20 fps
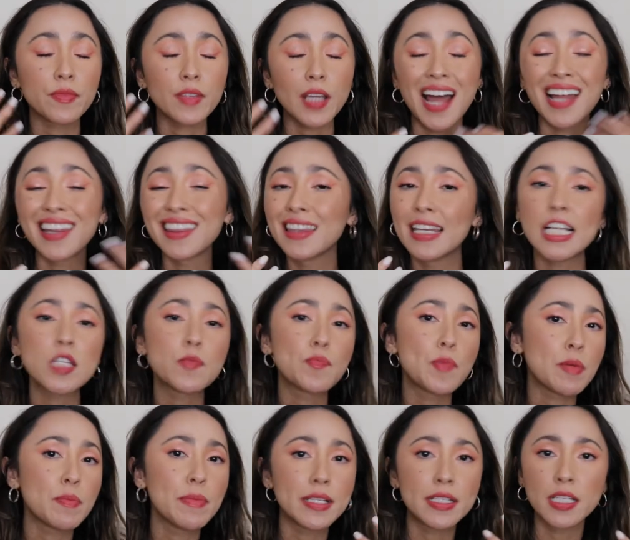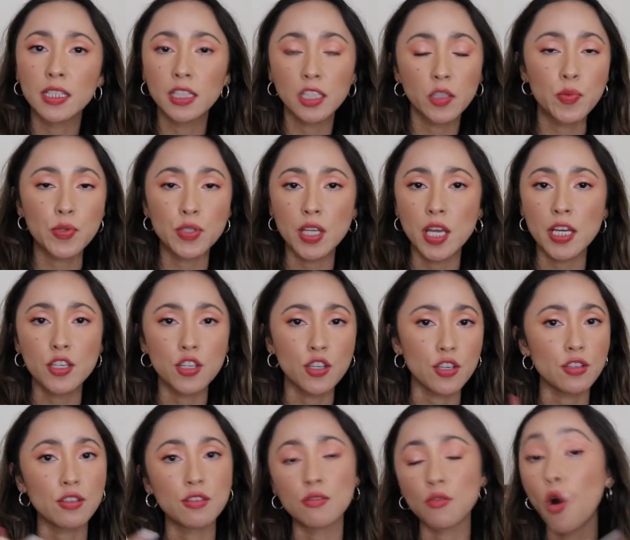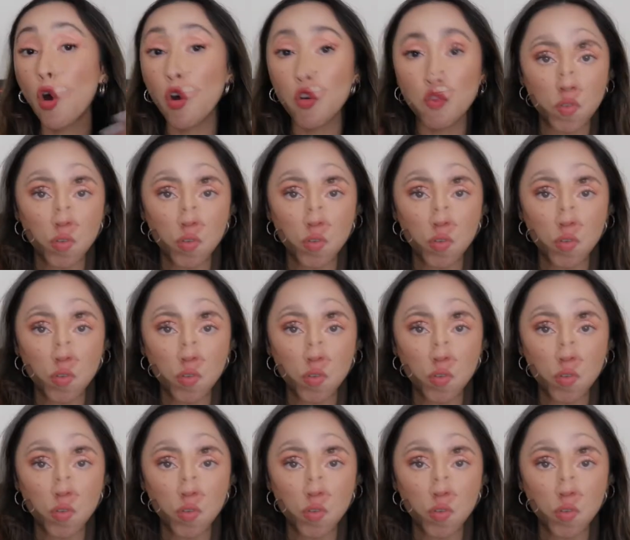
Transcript: a less pigmented lipstick just overall.